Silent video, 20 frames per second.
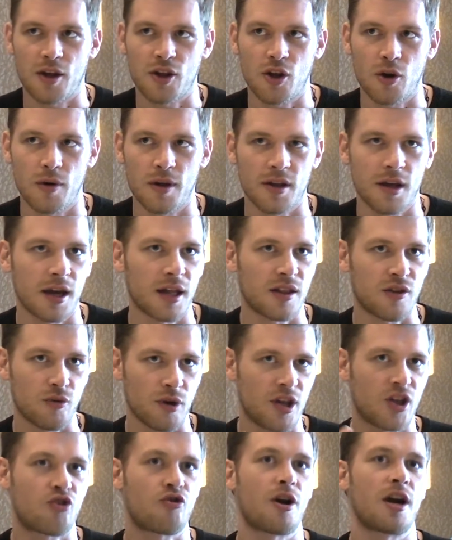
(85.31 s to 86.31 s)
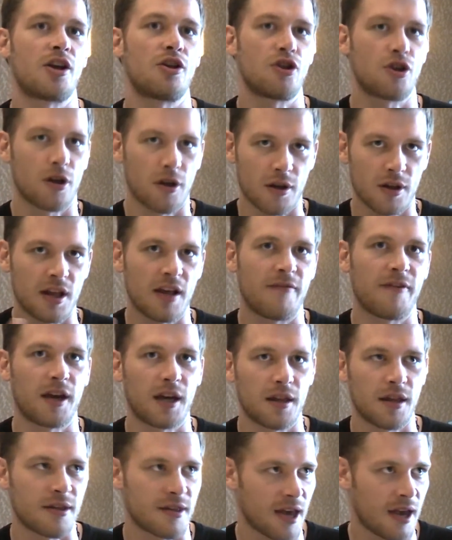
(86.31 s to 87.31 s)
So it's like 3 strangers living
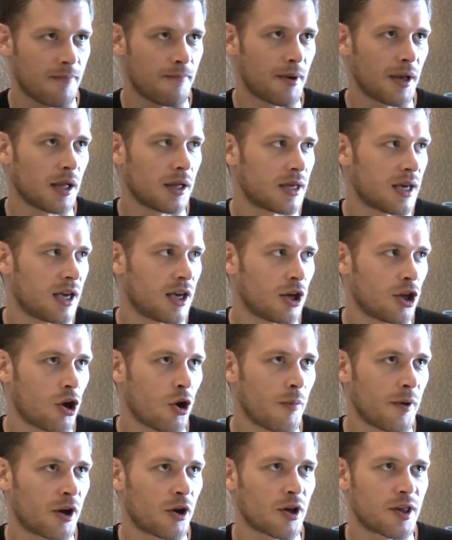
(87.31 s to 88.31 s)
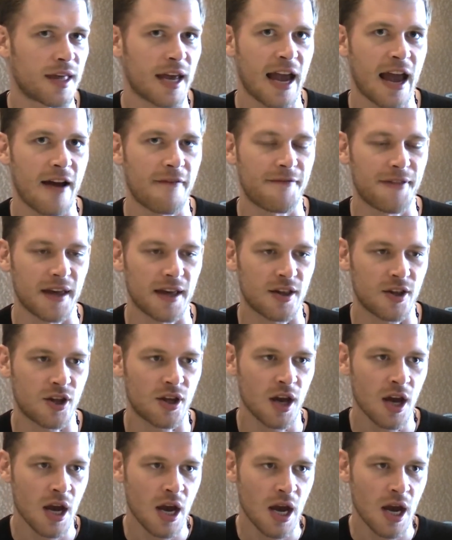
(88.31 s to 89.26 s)
in the same building, because they have this